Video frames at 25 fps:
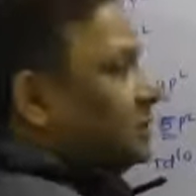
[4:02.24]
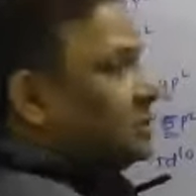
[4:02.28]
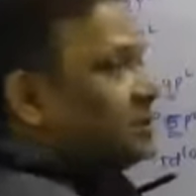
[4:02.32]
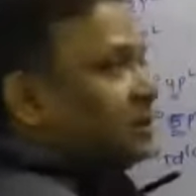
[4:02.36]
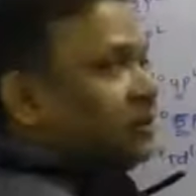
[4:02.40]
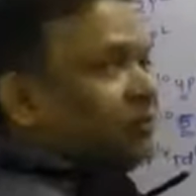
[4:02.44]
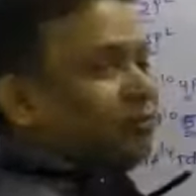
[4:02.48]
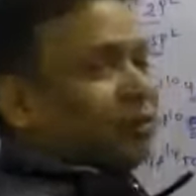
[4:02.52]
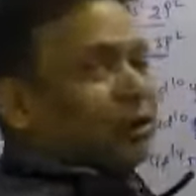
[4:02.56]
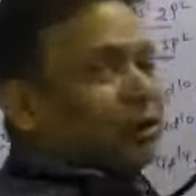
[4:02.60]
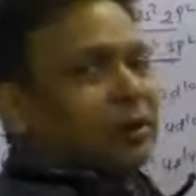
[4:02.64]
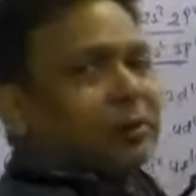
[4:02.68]

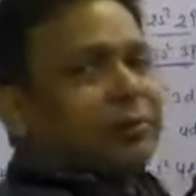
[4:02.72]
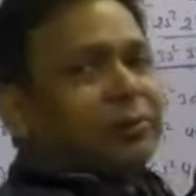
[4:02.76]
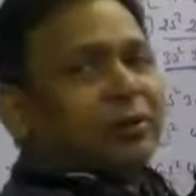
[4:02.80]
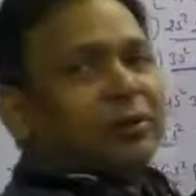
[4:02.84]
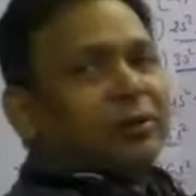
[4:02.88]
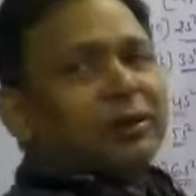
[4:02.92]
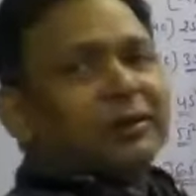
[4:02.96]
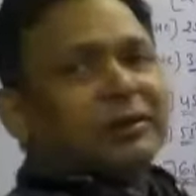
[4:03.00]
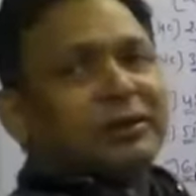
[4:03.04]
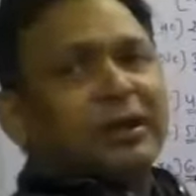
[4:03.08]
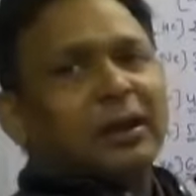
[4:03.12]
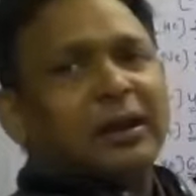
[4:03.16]
what
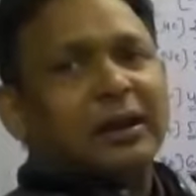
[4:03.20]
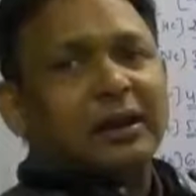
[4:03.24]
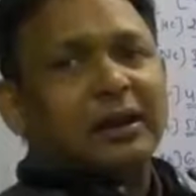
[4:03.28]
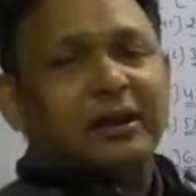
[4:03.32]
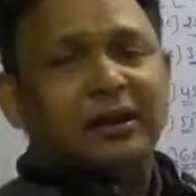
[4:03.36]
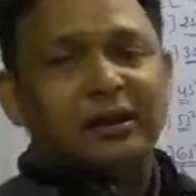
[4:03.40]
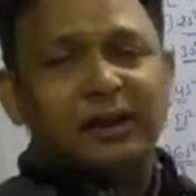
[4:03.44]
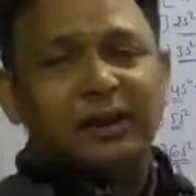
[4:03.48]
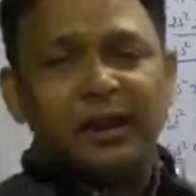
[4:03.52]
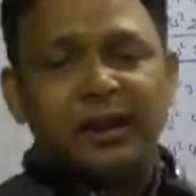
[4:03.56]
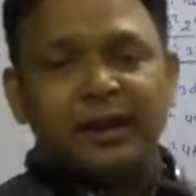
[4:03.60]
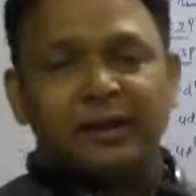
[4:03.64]
about their
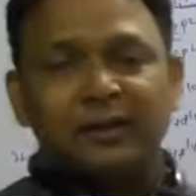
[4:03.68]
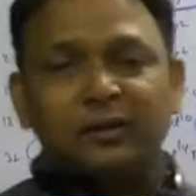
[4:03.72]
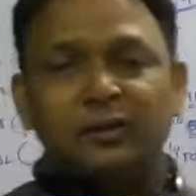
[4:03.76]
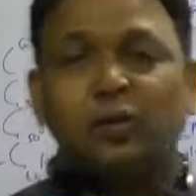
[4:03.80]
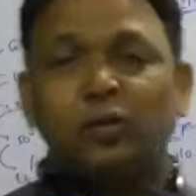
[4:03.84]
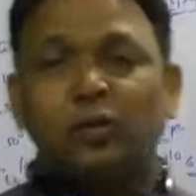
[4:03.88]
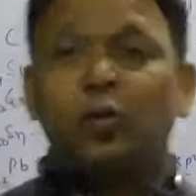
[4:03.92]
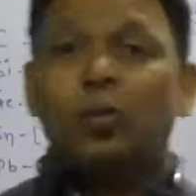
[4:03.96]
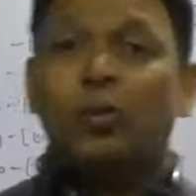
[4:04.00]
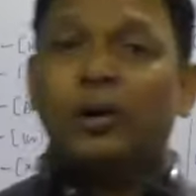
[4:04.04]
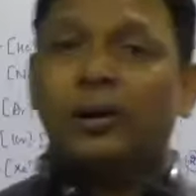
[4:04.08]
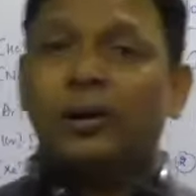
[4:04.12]
radii,
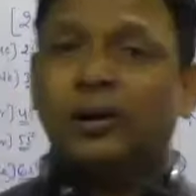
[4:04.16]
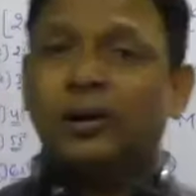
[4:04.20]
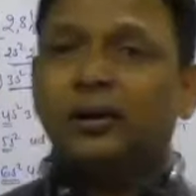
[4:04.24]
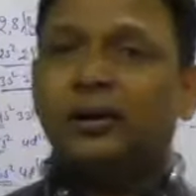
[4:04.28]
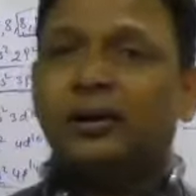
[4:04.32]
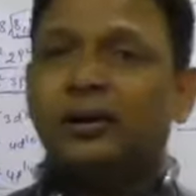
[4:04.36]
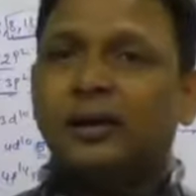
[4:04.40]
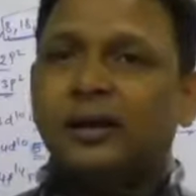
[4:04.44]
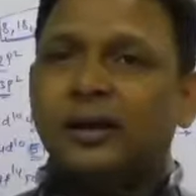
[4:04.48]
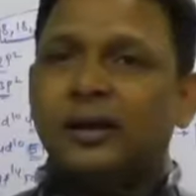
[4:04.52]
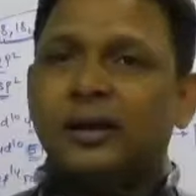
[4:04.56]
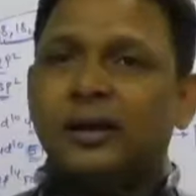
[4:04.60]
covalent
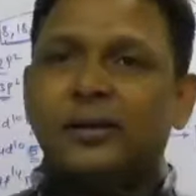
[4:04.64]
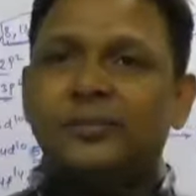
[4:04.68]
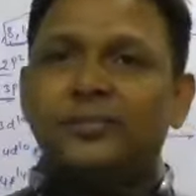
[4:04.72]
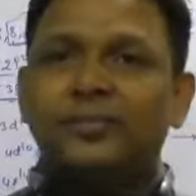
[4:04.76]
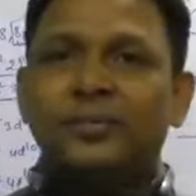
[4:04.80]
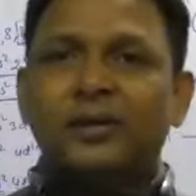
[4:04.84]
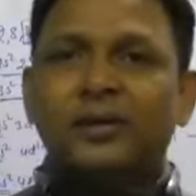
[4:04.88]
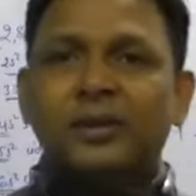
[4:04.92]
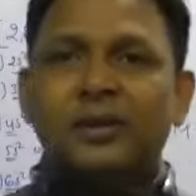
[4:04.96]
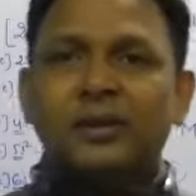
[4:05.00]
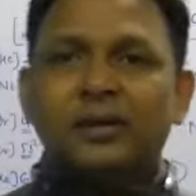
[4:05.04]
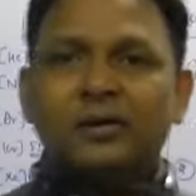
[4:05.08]
radii?
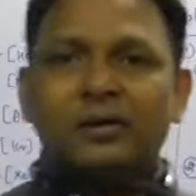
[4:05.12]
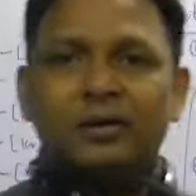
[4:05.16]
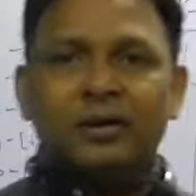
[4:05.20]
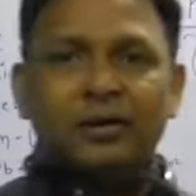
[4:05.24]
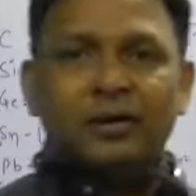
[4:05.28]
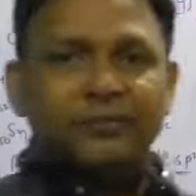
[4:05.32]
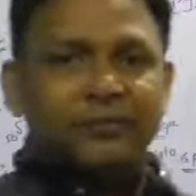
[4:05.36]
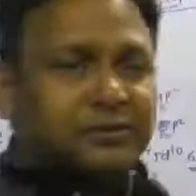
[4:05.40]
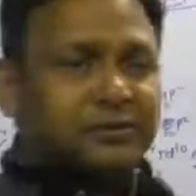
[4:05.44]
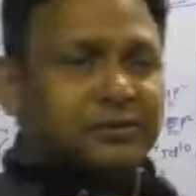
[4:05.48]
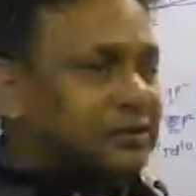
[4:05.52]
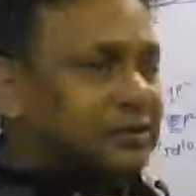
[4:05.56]

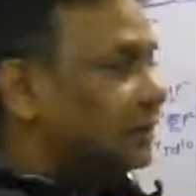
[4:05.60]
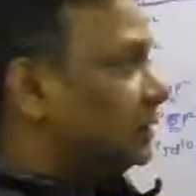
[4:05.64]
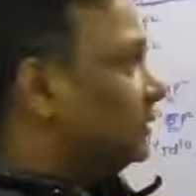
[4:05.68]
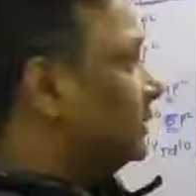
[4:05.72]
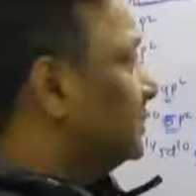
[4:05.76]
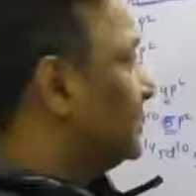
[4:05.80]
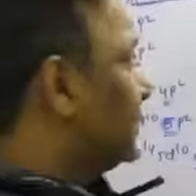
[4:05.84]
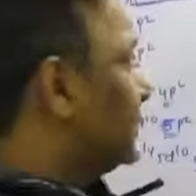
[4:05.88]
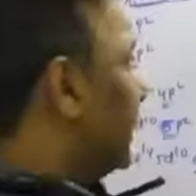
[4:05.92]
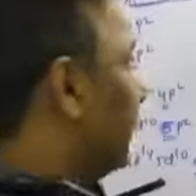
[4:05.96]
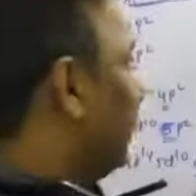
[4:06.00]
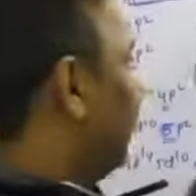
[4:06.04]
Obviously
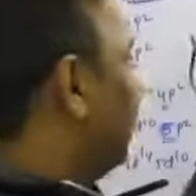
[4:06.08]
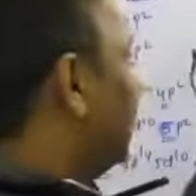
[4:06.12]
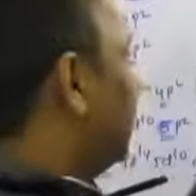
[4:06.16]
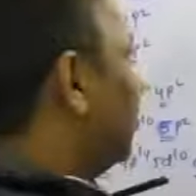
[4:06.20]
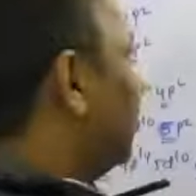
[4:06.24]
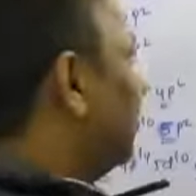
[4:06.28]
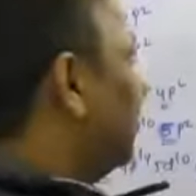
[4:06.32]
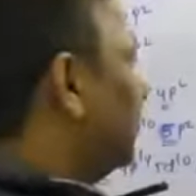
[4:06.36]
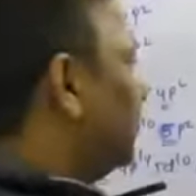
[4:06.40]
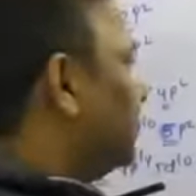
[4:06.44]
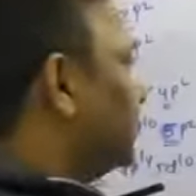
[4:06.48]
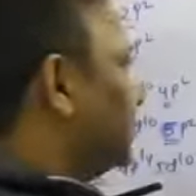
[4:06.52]
these have a
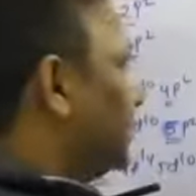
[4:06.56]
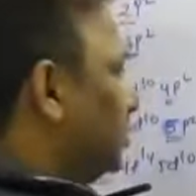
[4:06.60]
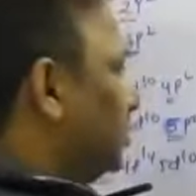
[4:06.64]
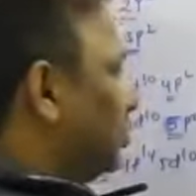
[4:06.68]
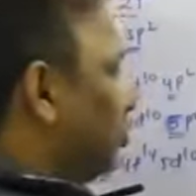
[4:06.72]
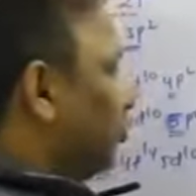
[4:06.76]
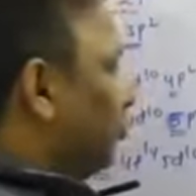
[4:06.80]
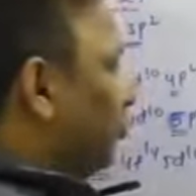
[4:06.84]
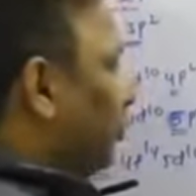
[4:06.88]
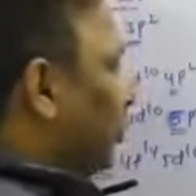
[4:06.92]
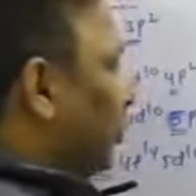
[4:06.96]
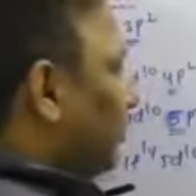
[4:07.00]
tendency
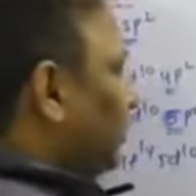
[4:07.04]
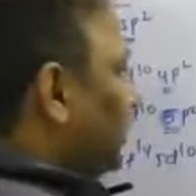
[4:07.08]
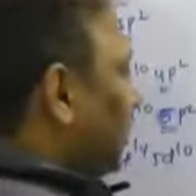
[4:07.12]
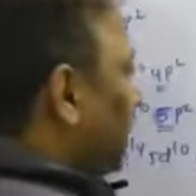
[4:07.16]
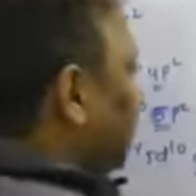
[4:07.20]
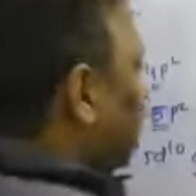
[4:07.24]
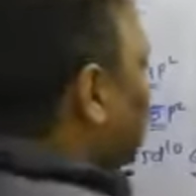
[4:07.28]
to form the